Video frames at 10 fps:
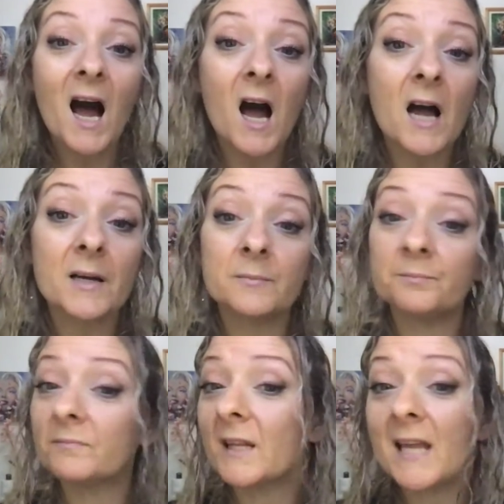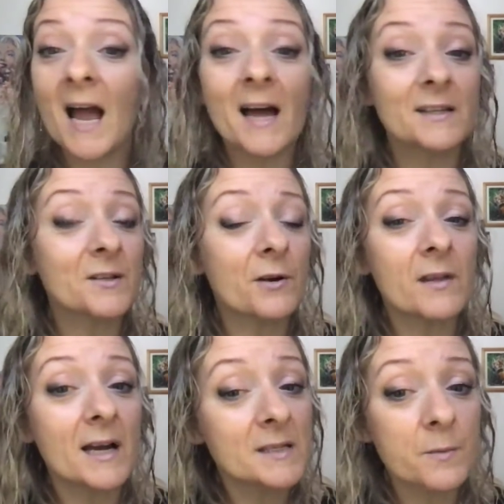Yeah, so
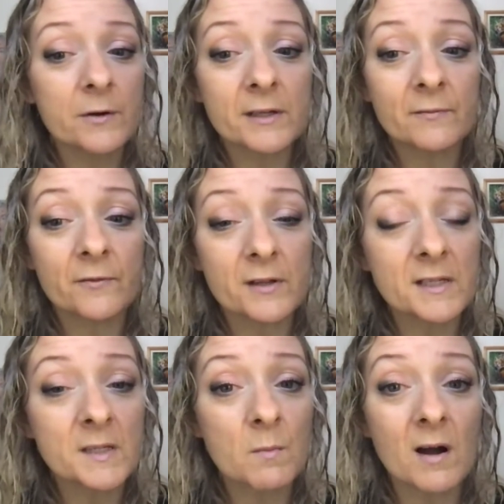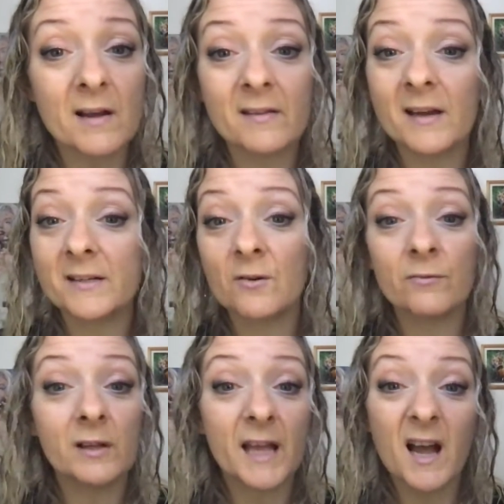that's about it for this month. I don't
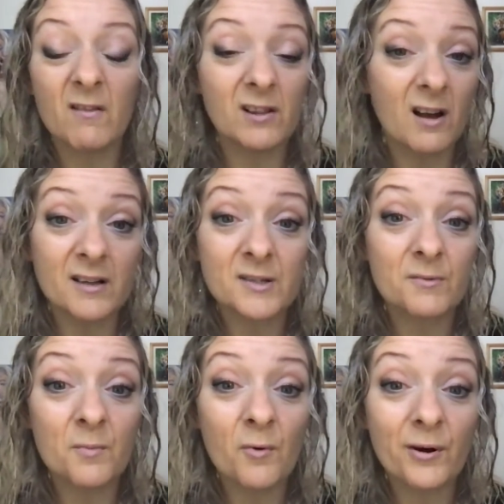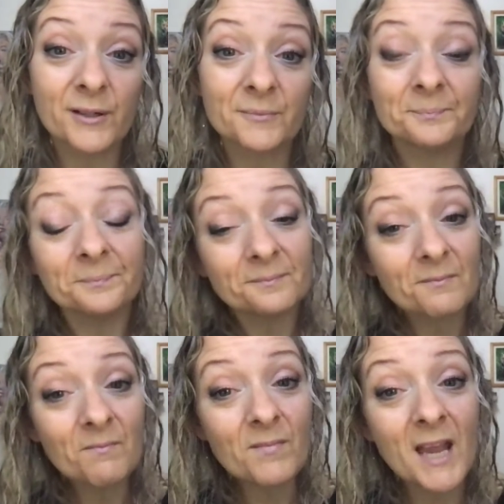really have a lot to report.
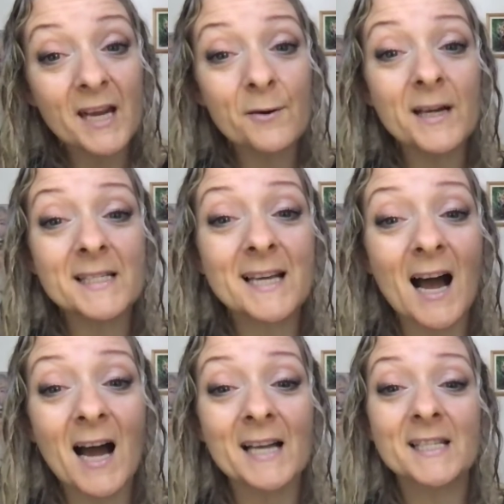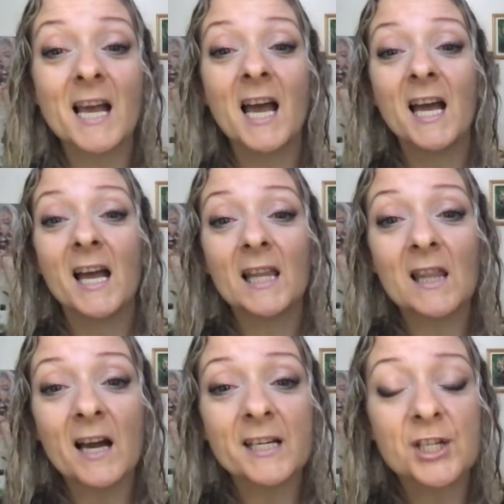Anyways, guys,
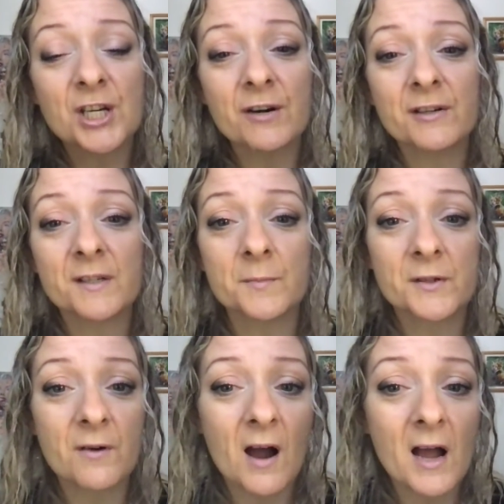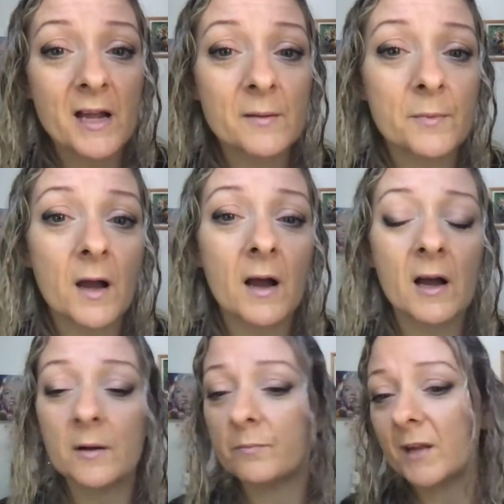like, share, subscribe
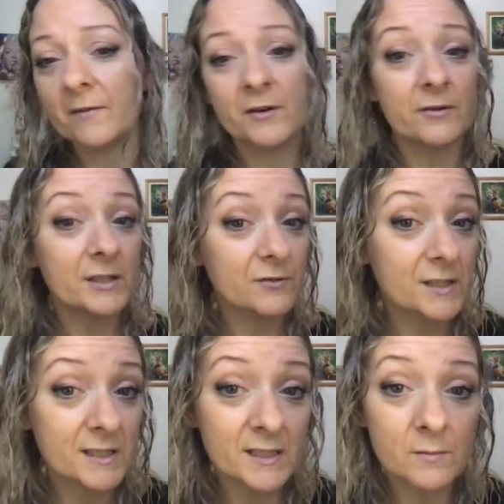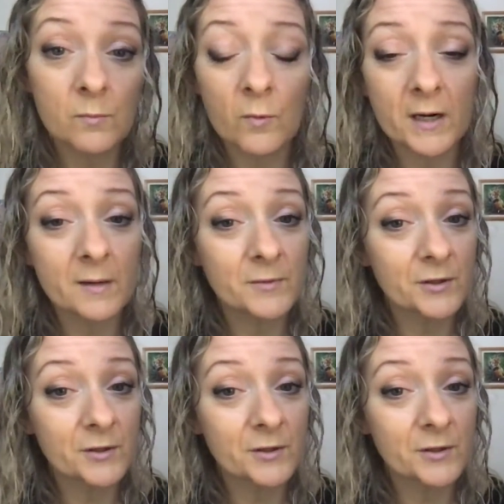if you're interested in what I'm